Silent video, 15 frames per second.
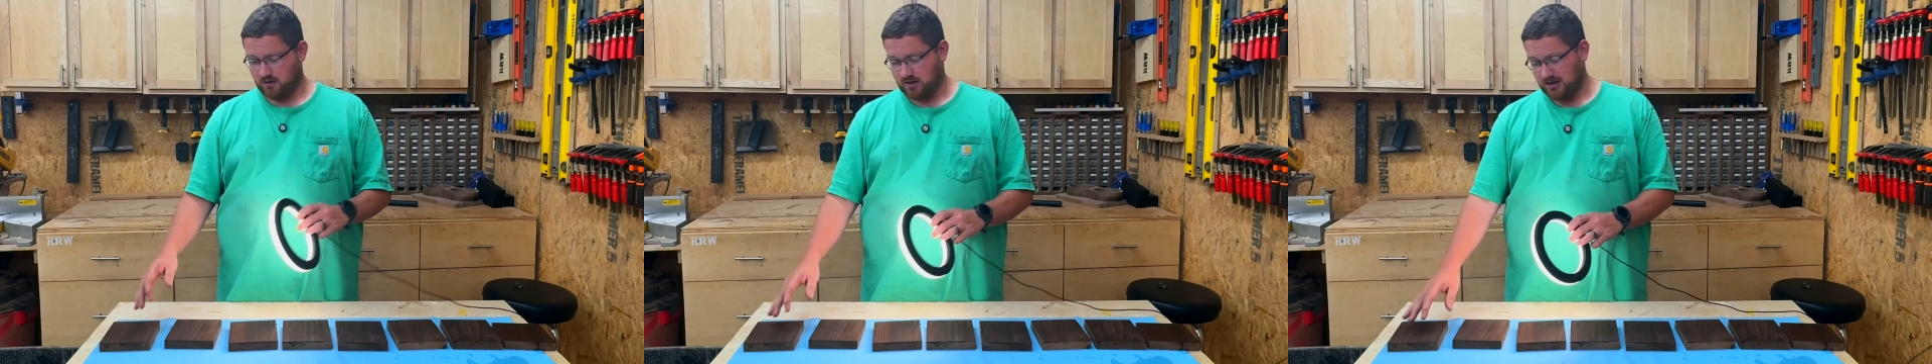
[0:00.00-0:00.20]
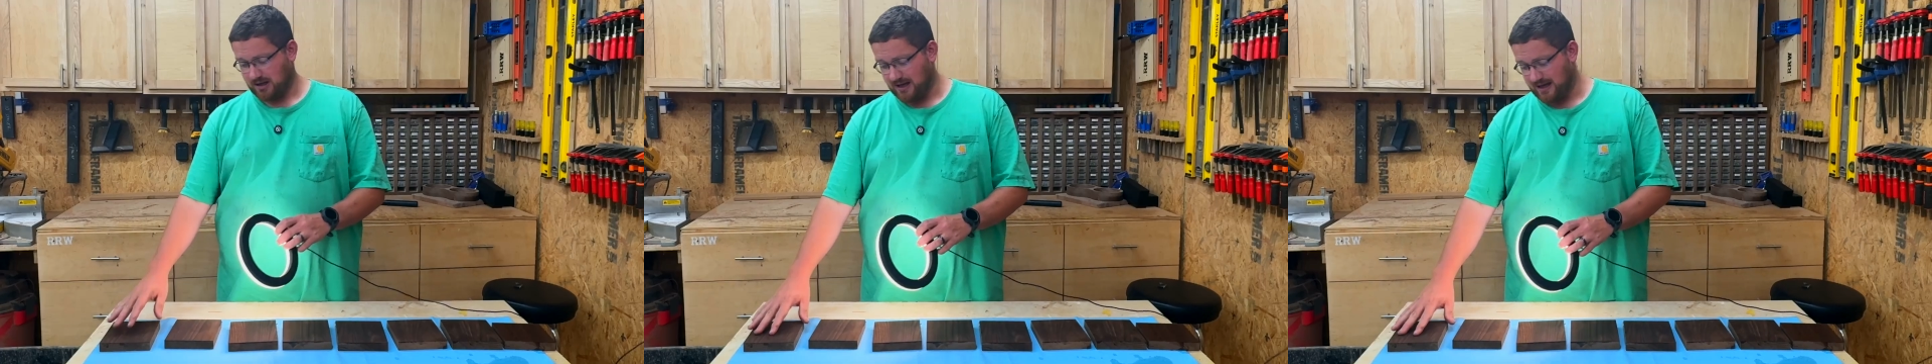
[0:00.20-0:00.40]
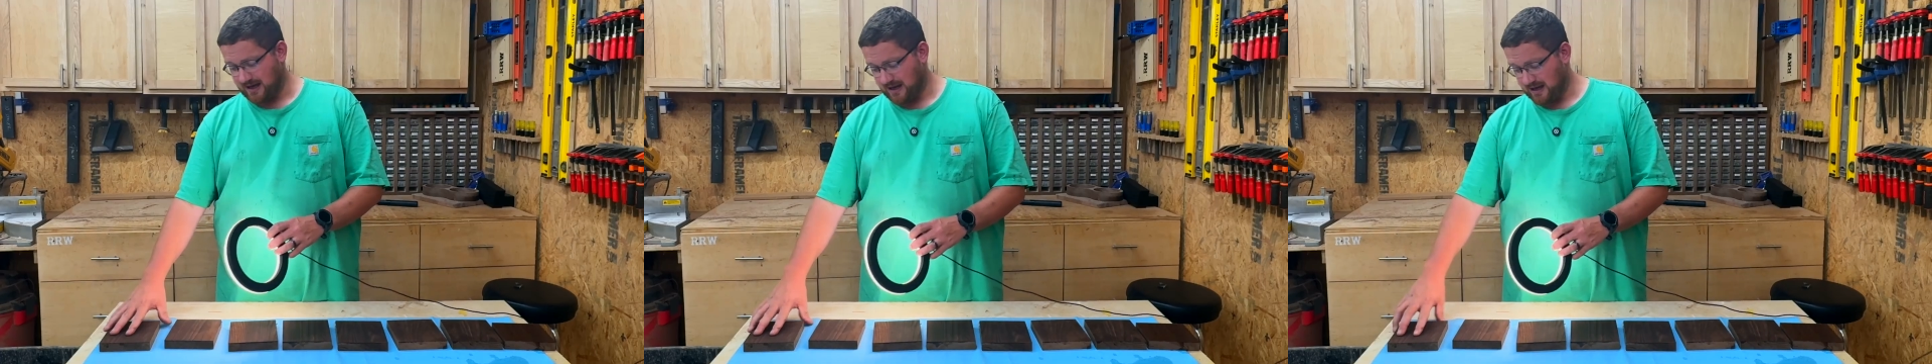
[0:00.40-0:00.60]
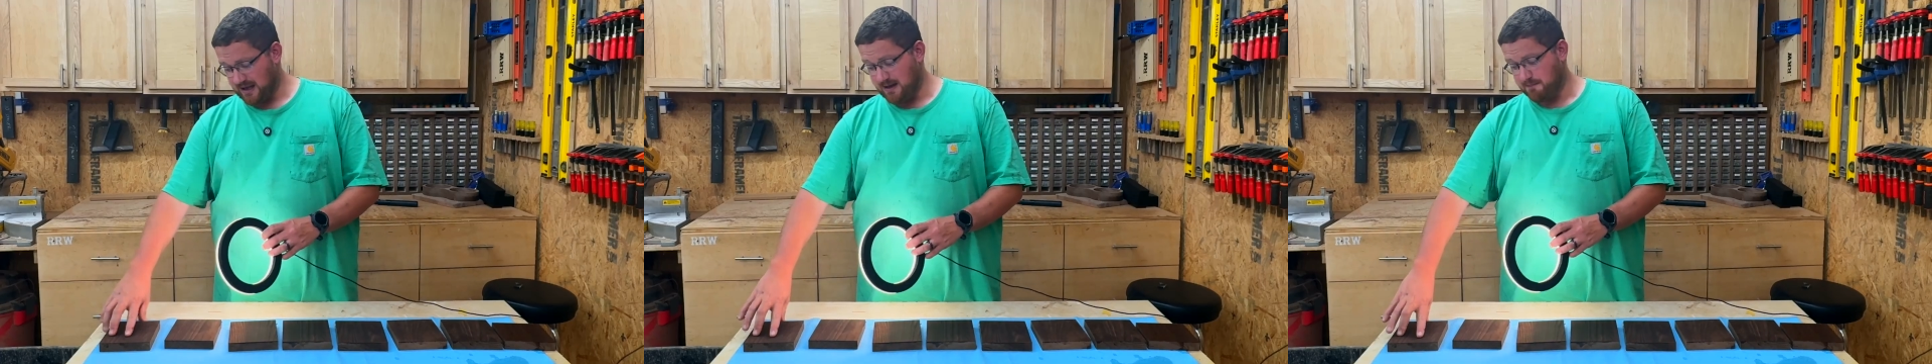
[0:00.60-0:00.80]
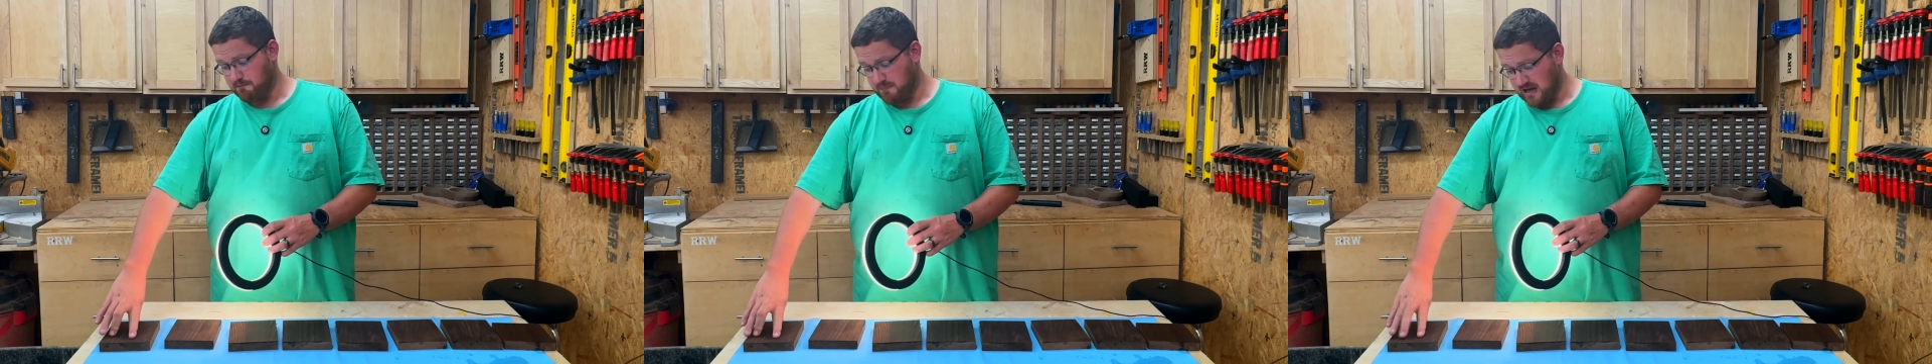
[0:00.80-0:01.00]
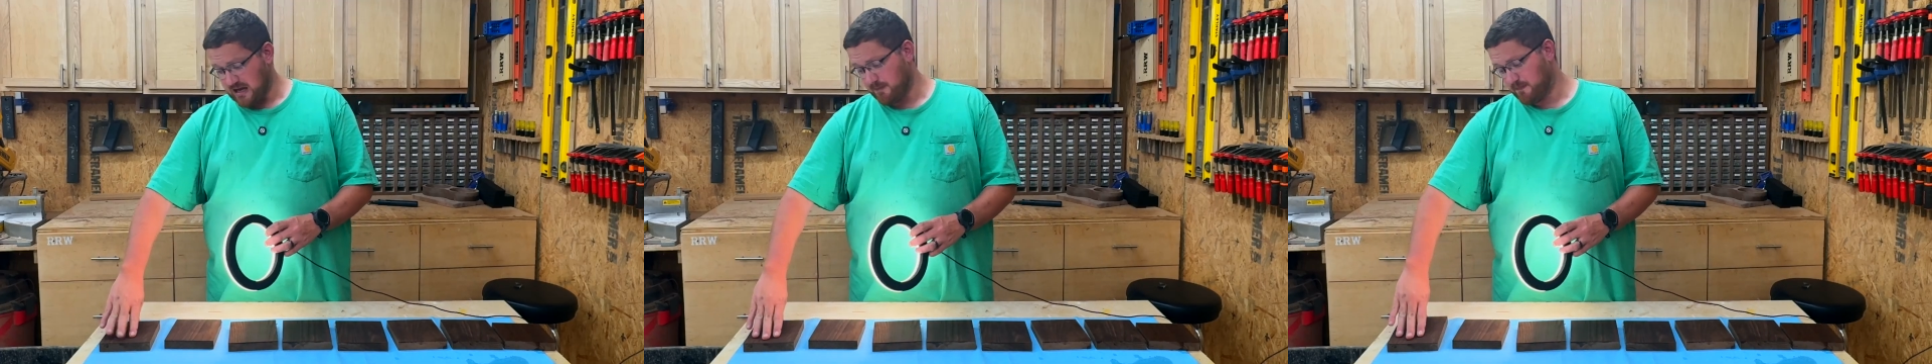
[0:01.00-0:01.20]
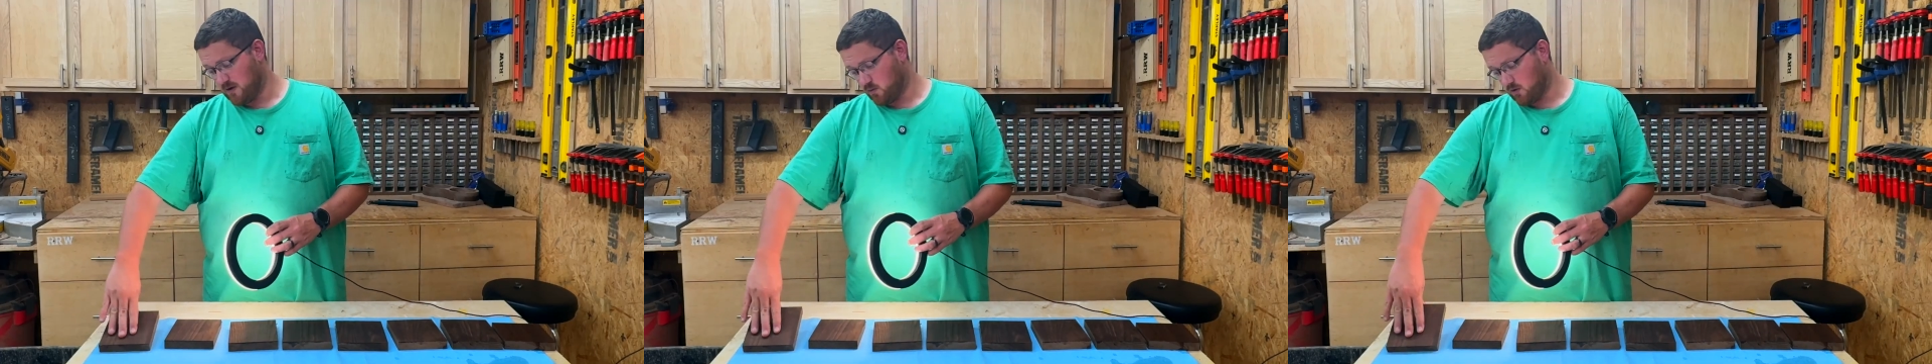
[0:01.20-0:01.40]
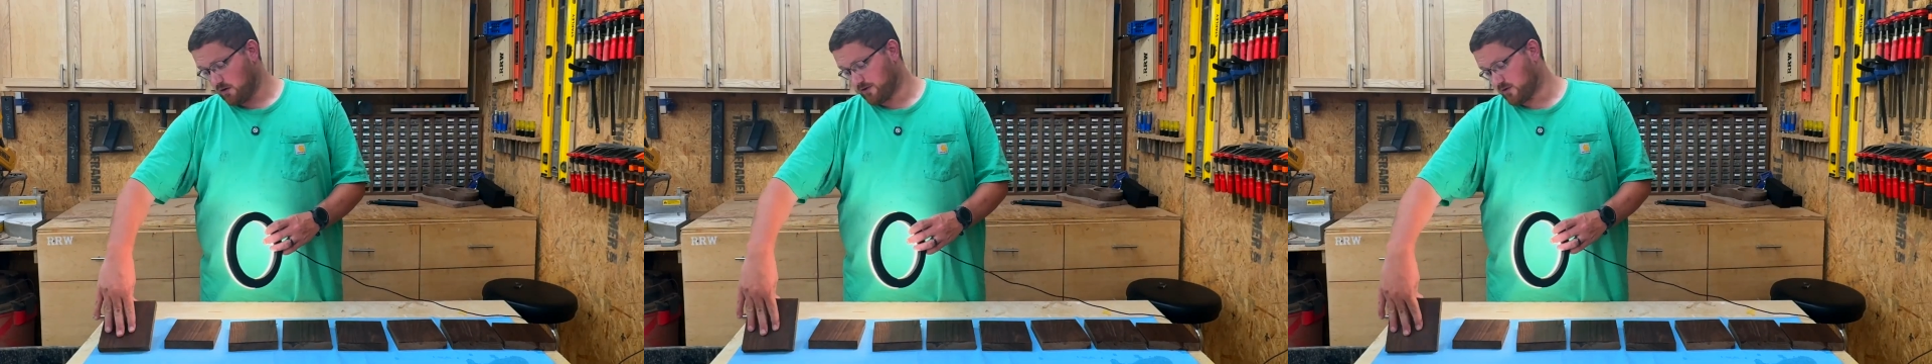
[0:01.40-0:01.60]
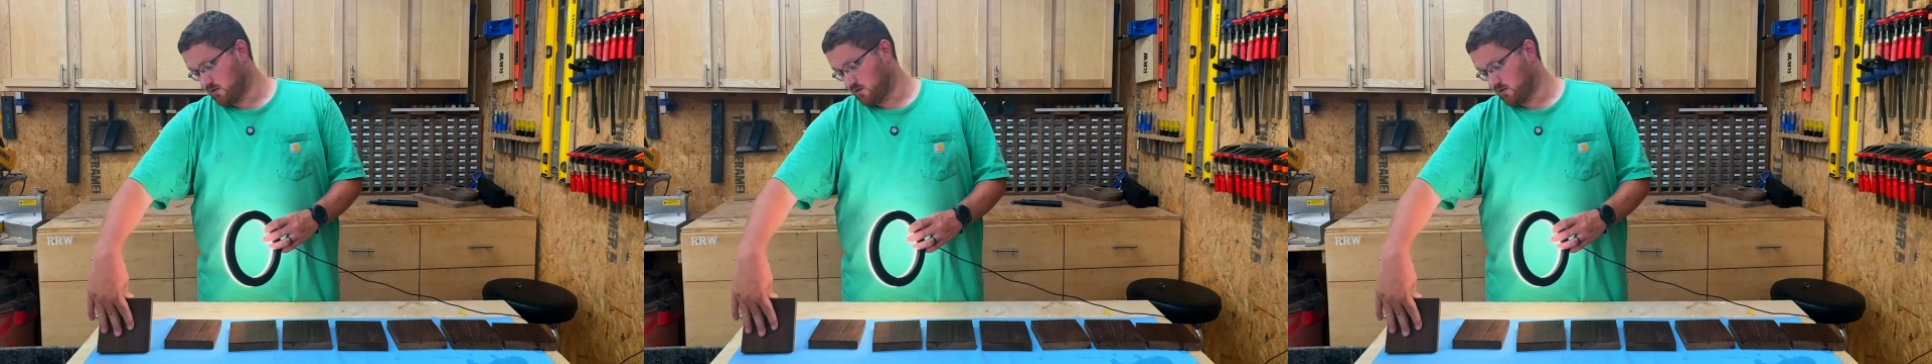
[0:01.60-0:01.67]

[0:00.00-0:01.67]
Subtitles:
a client, it may be worth